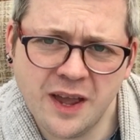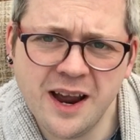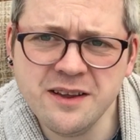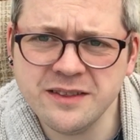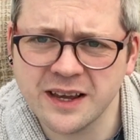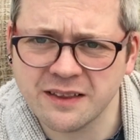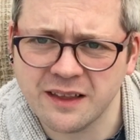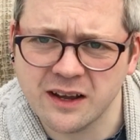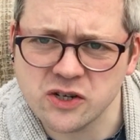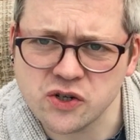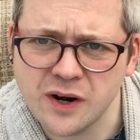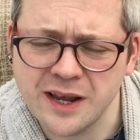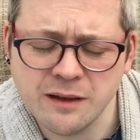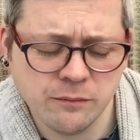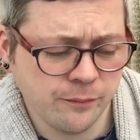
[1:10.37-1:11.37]
I think
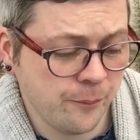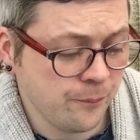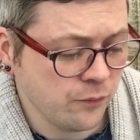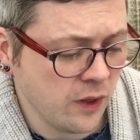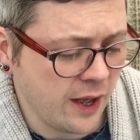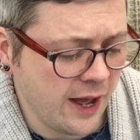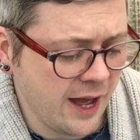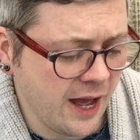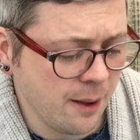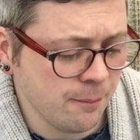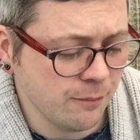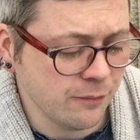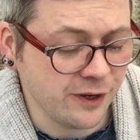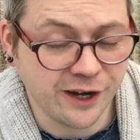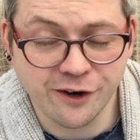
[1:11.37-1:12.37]
that's right.
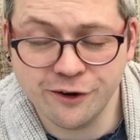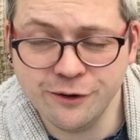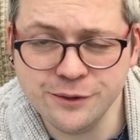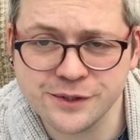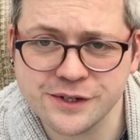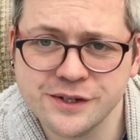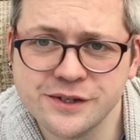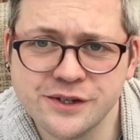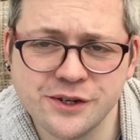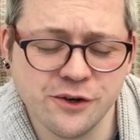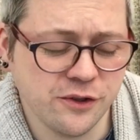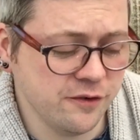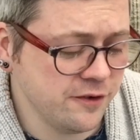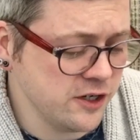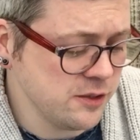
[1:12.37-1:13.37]
Here goes.
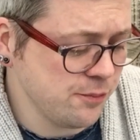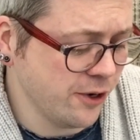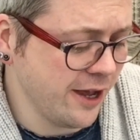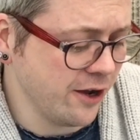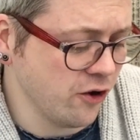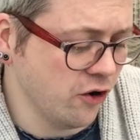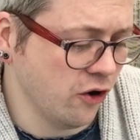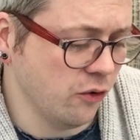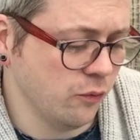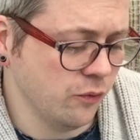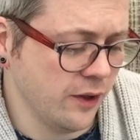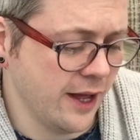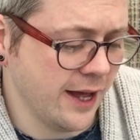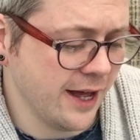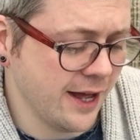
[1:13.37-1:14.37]
So the first book I got
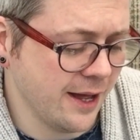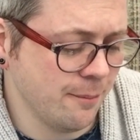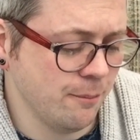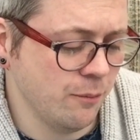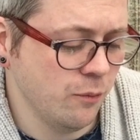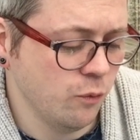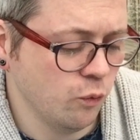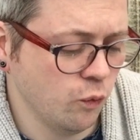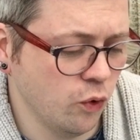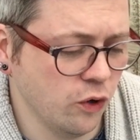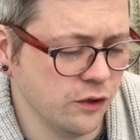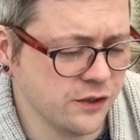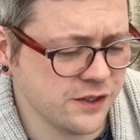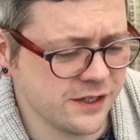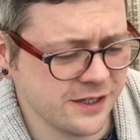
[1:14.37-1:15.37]

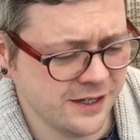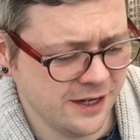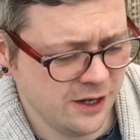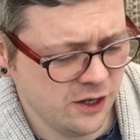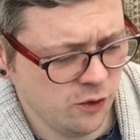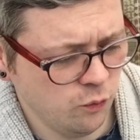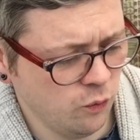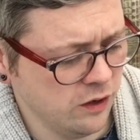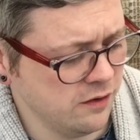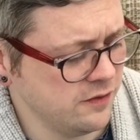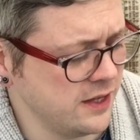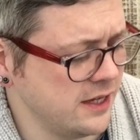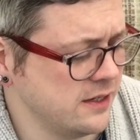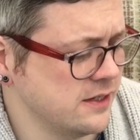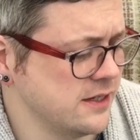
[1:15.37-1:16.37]
was one of
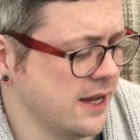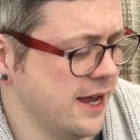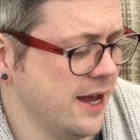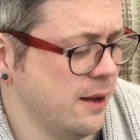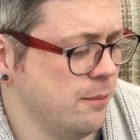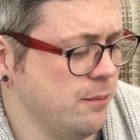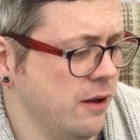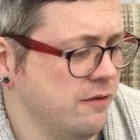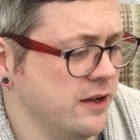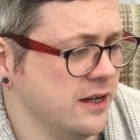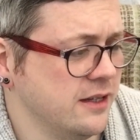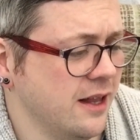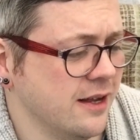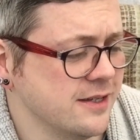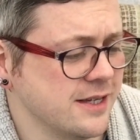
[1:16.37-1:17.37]
these Puffin
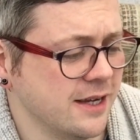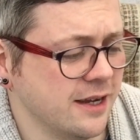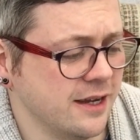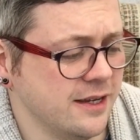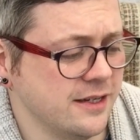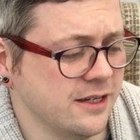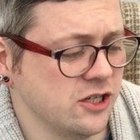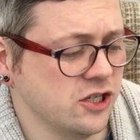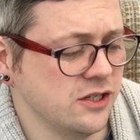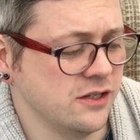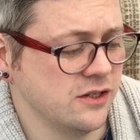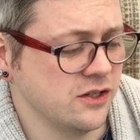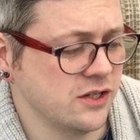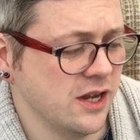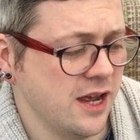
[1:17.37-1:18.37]
Classic
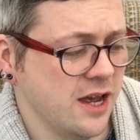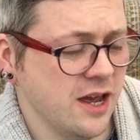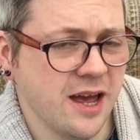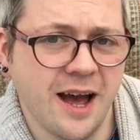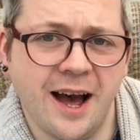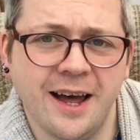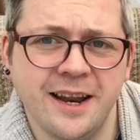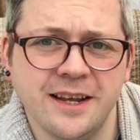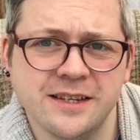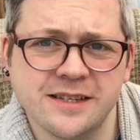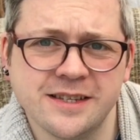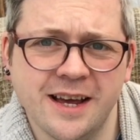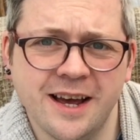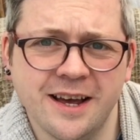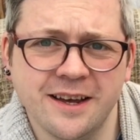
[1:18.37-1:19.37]
editions, and
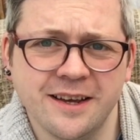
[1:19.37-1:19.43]
it's